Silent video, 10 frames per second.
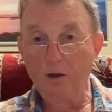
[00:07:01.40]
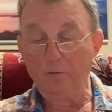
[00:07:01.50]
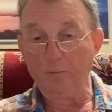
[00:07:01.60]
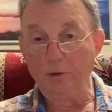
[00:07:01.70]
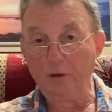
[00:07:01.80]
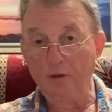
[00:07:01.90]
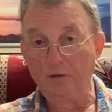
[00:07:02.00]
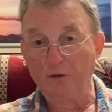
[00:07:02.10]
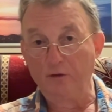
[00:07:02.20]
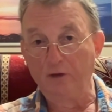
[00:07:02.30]
I've been
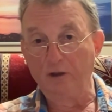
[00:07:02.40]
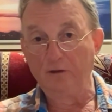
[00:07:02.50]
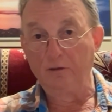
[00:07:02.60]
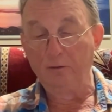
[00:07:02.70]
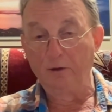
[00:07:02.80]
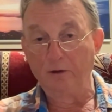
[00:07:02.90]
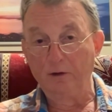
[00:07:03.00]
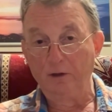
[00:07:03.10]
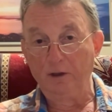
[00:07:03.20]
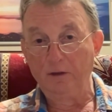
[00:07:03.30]
associated with
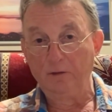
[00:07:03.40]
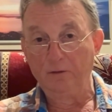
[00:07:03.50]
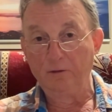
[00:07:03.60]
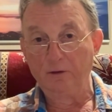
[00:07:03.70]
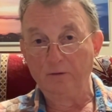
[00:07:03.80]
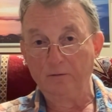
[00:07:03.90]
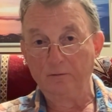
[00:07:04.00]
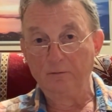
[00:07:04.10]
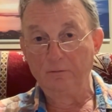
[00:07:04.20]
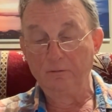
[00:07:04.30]
Ian for
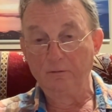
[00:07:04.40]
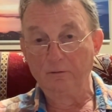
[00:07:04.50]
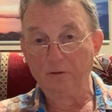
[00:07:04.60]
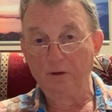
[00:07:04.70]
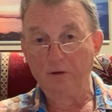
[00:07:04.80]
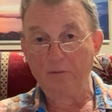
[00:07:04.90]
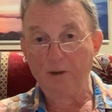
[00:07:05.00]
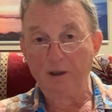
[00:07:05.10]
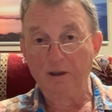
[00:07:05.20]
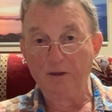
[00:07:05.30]
a great
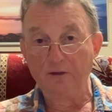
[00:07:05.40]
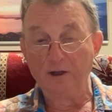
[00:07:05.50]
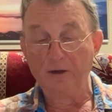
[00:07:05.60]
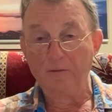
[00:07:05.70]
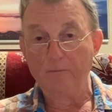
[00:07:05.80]
many years now.